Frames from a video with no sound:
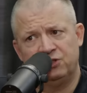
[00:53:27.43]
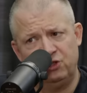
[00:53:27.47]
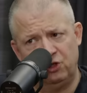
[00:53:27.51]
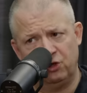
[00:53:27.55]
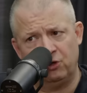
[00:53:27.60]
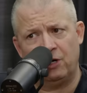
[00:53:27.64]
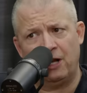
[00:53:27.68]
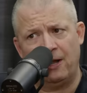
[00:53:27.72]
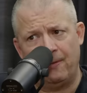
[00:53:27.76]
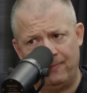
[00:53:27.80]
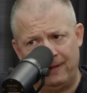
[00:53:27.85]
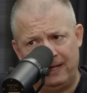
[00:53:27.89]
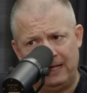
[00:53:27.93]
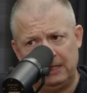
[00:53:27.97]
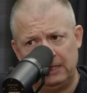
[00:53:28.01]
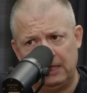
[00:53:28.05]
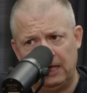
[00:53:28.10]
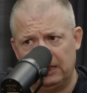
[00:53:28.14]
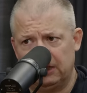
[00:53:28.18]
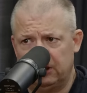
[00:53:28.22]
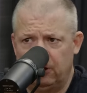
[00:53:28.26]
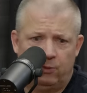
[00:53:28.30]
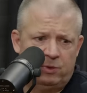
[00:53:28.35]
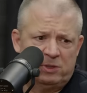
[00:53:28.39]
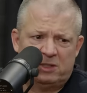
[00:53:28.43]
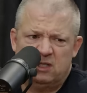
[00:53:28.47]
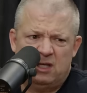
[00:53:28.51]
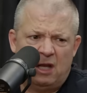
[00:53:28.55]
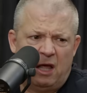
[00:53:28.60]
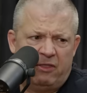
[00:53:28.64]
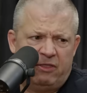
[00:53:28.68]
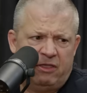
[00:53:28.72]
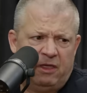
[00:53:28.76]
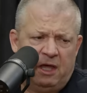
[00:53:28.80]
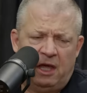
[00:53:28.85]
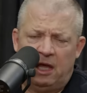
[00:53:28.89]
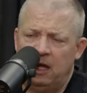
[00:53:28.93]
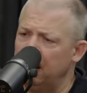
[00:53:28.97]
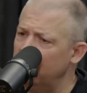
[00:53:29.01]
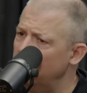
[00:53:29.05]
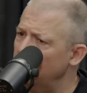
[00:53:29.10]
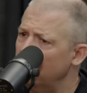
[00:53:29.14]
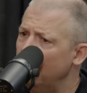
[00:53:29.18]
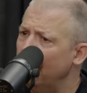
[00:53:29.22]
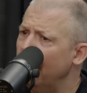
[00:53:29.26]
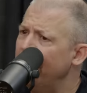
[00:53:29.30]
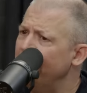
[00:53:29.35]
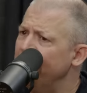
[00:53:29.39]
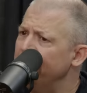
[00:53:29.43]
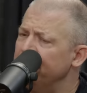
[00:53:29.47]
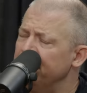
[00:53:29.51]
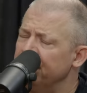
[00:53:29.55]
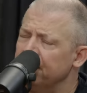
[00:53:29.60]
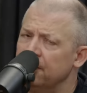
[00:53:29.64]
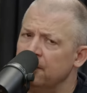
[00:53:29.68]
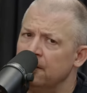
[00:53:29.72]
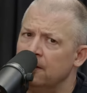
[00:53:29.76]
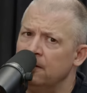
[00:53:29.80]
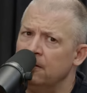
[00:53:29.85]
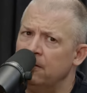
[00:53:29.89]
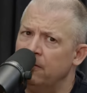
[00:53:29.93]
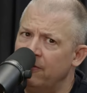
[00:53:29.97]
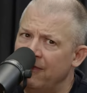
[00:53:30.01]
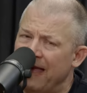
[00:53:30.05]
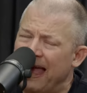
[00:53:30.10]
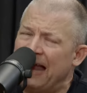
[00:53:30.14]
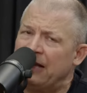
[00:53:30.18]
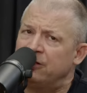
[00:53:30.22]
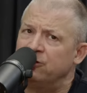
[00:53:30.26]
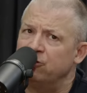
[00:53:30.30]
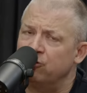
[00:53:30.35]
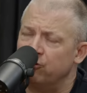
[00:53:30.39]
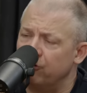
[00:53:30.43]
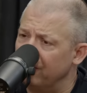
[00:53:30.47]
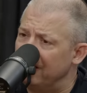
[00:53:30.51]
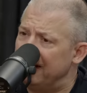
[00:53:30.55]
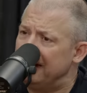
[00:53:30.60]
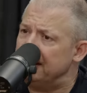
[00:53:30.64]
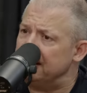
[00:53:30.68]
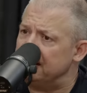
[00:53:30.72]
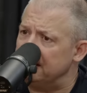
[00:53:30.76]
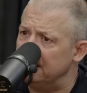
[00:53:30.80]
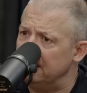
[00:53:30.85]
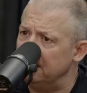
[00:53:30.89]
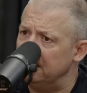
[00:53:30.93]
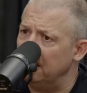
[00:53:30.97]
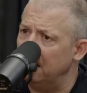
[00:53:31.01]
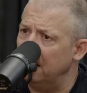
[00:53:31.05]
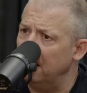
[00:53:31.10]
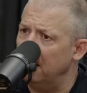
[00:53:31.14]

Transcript: Do you know what I mean? Like mm-hmm. there was nothing that crazy.